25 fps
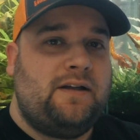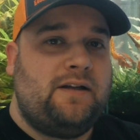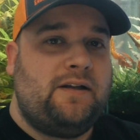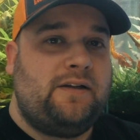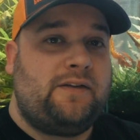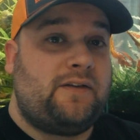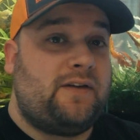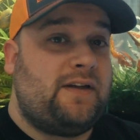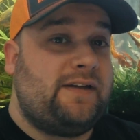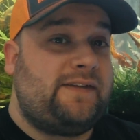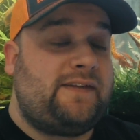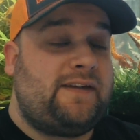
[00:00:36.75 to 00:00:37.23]

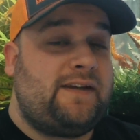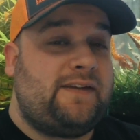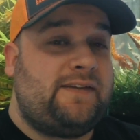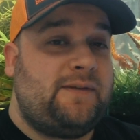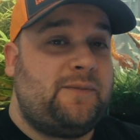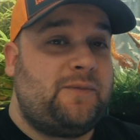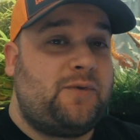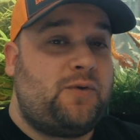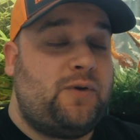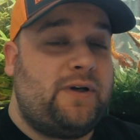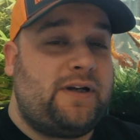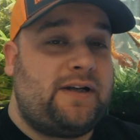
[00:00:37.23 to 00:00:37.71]
So let's get
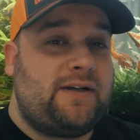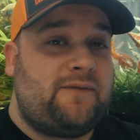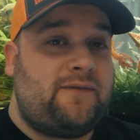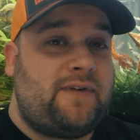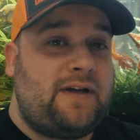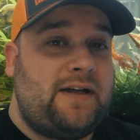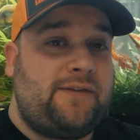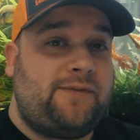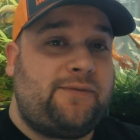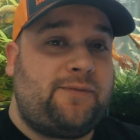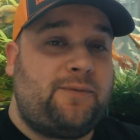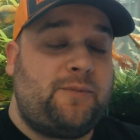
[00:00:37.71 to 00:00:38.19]
some quick
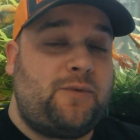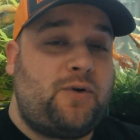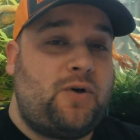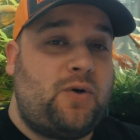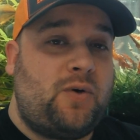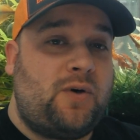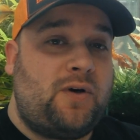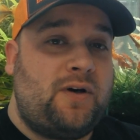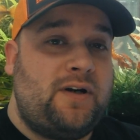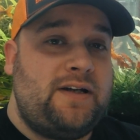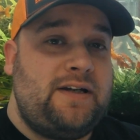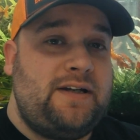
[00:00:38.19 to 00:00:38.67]
advice from
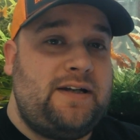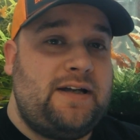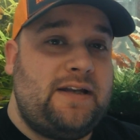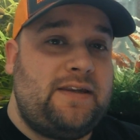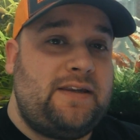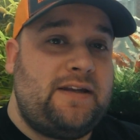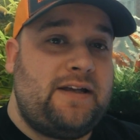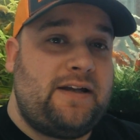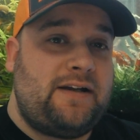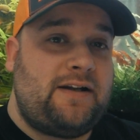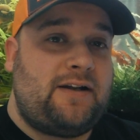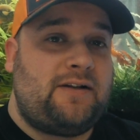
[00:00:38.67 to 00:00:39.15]
Cory,
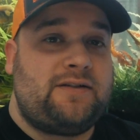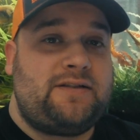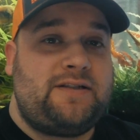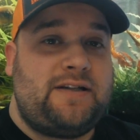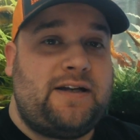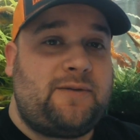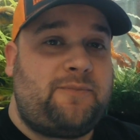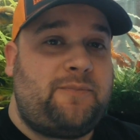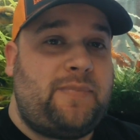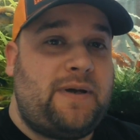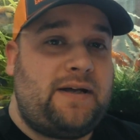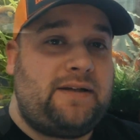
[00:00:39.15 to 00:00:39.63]
and then I'll
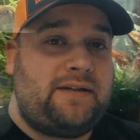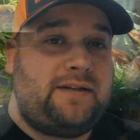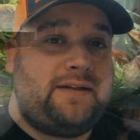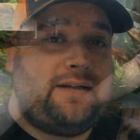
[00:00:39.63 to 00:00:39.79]
check back